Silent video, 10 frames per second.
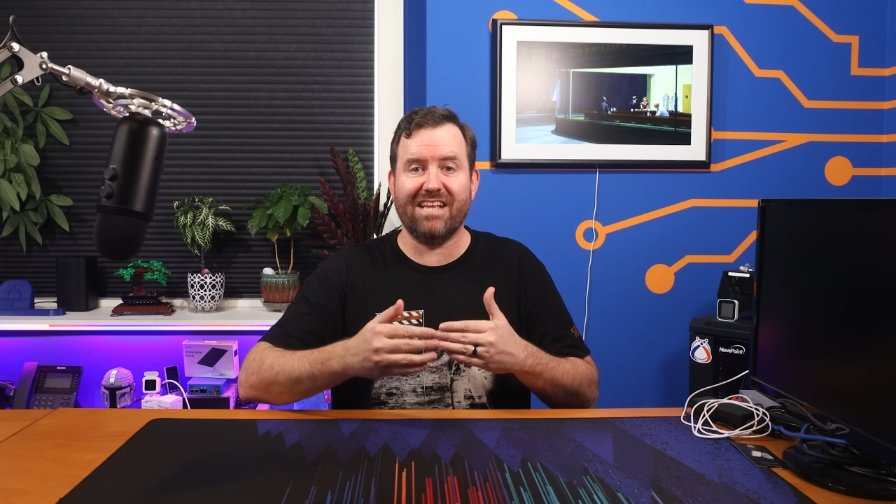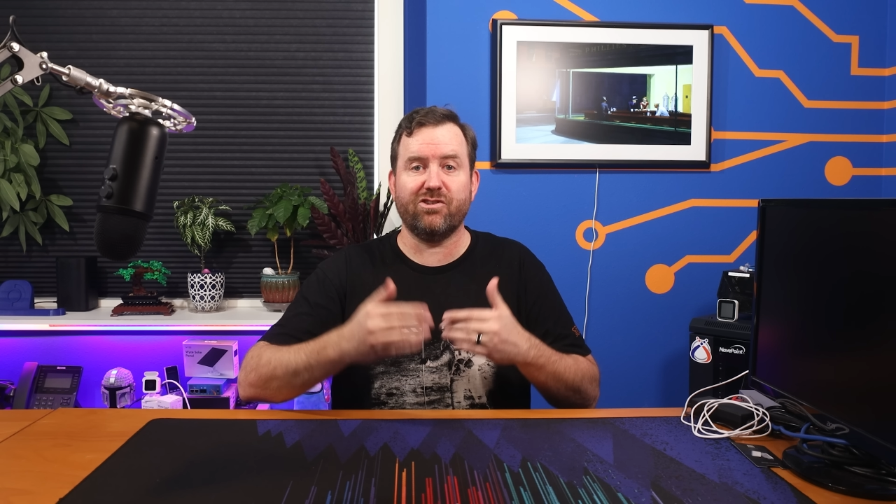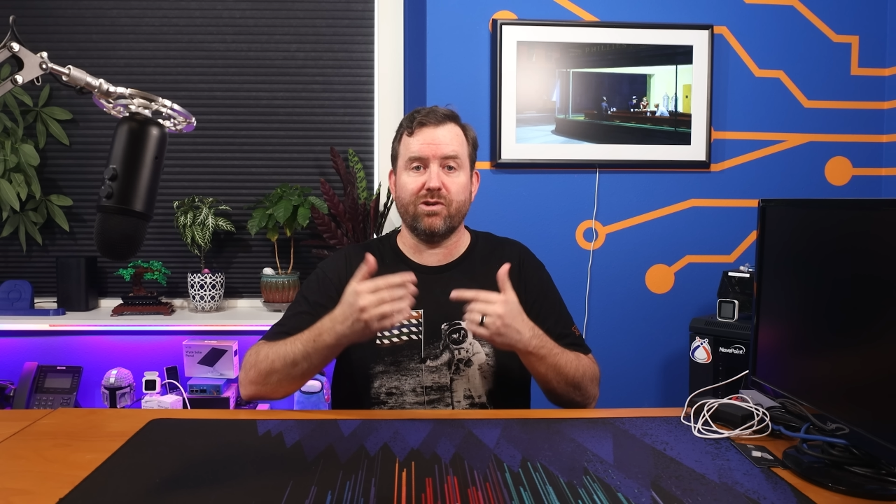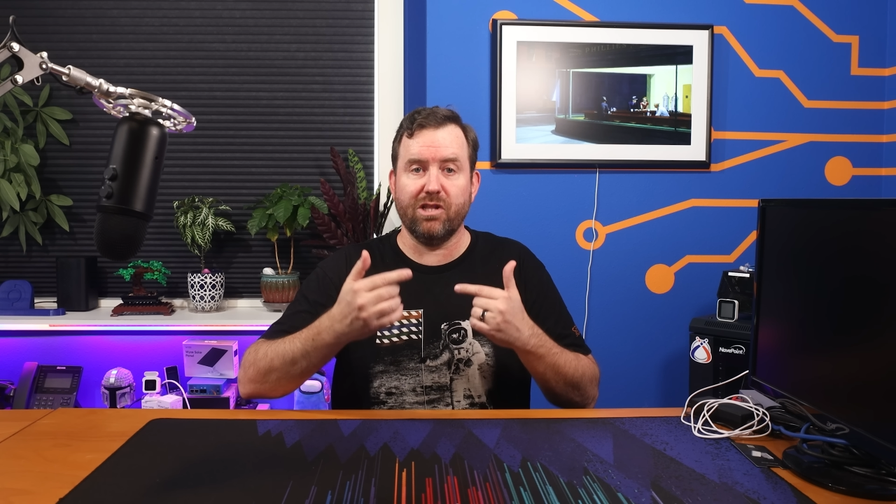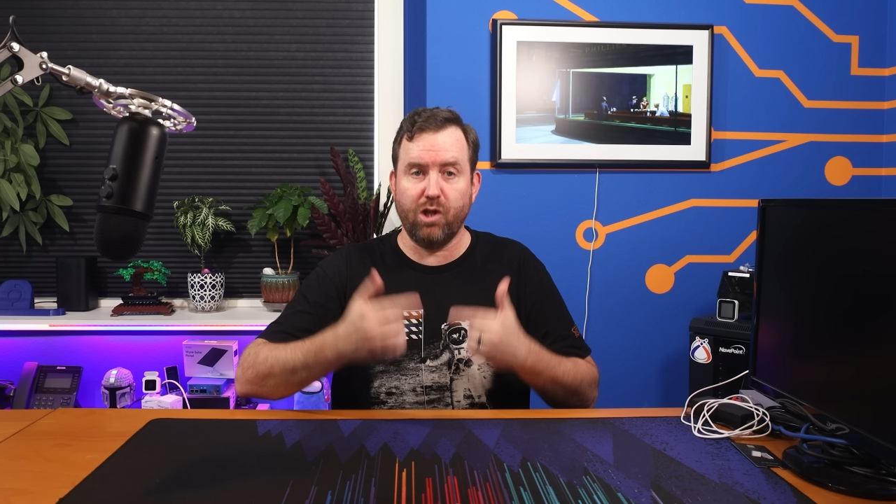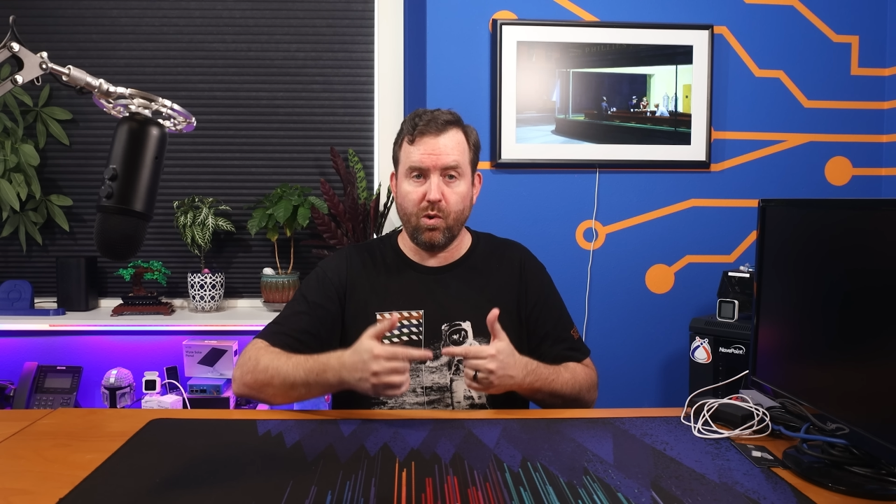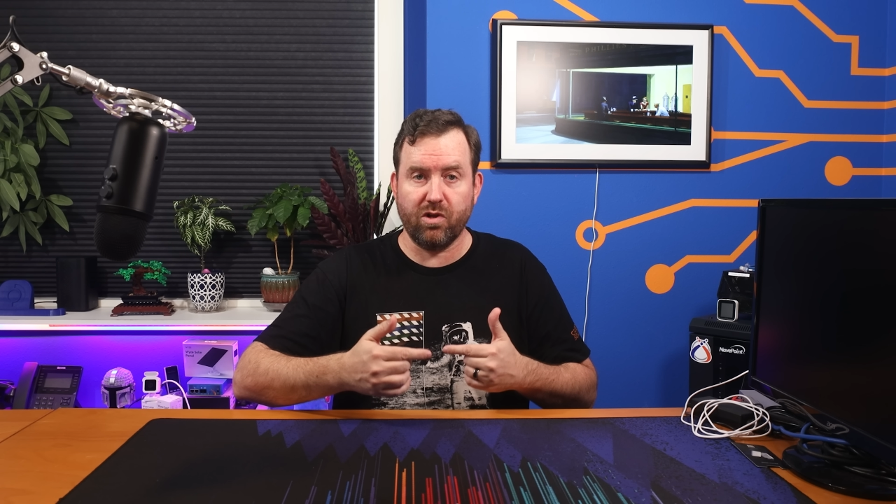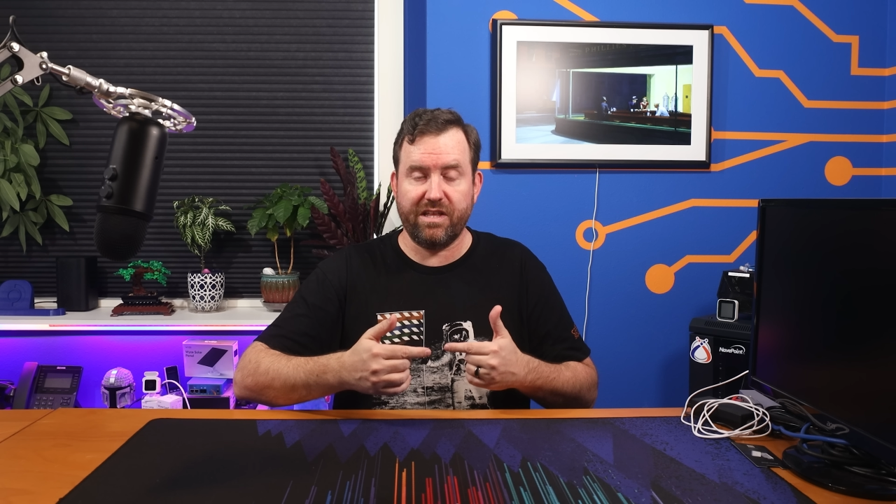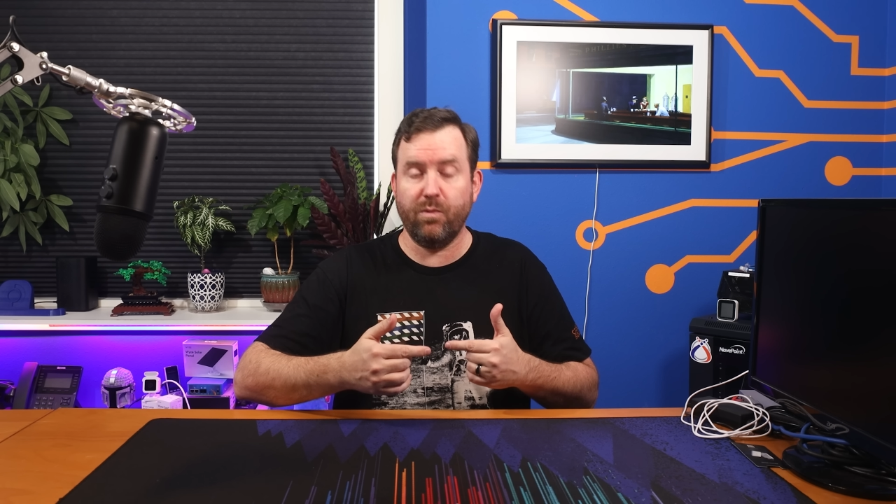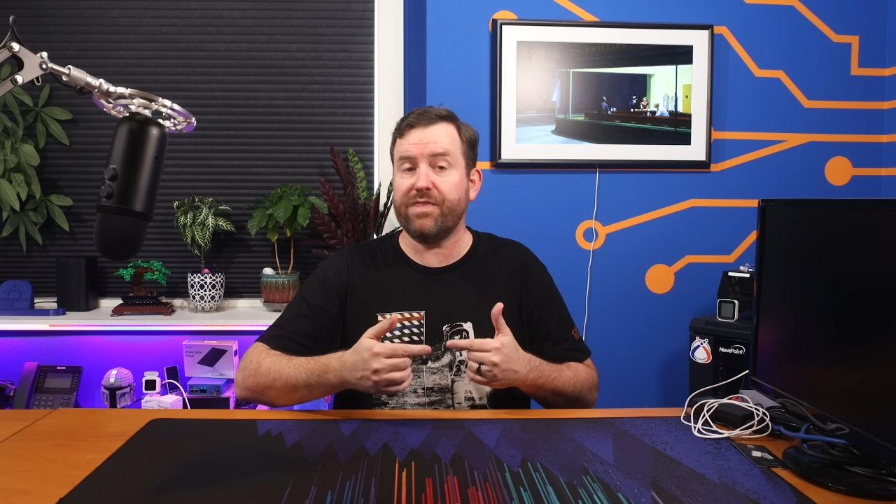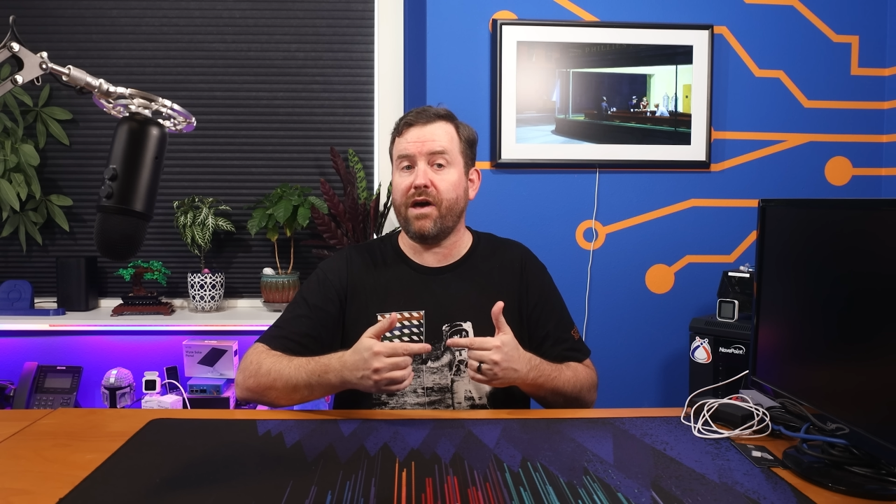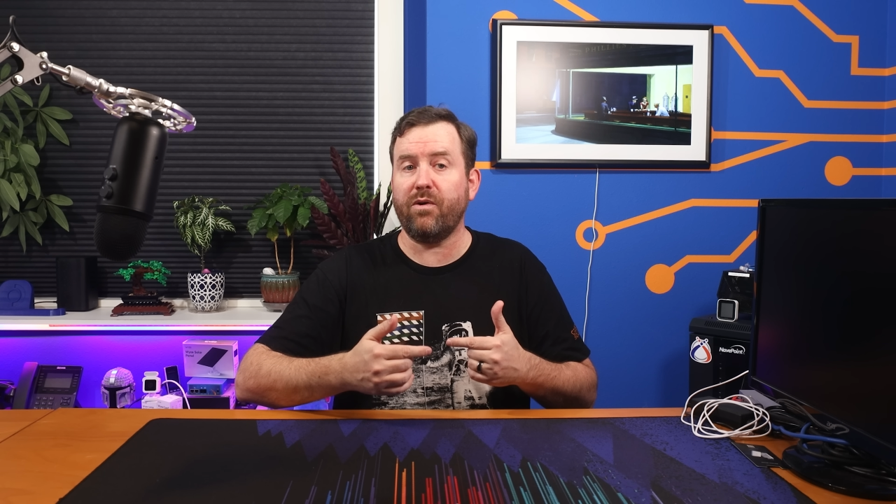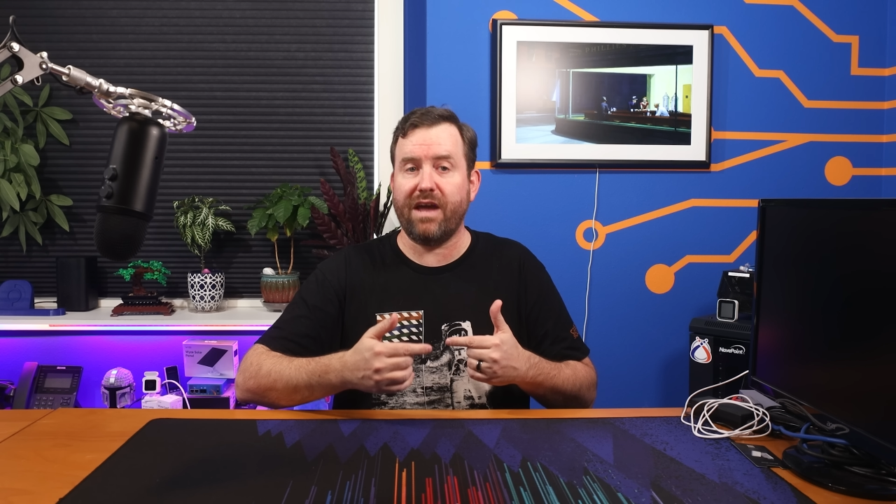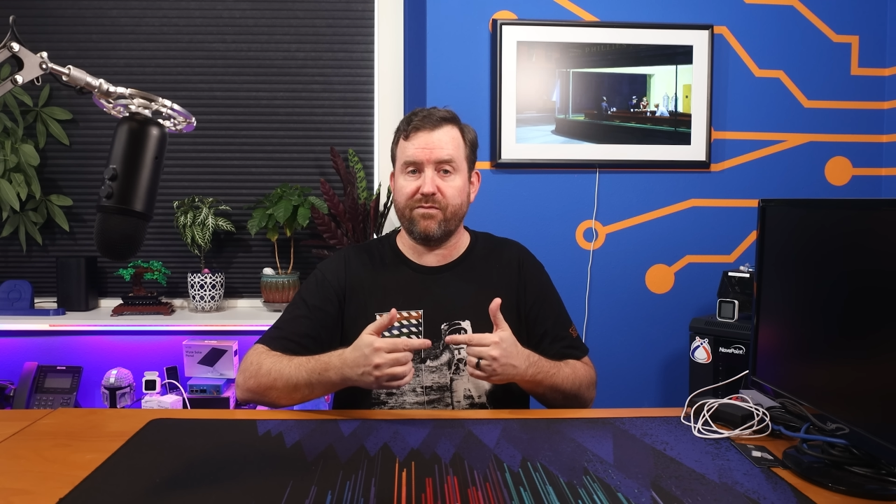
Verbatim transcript: answered locally without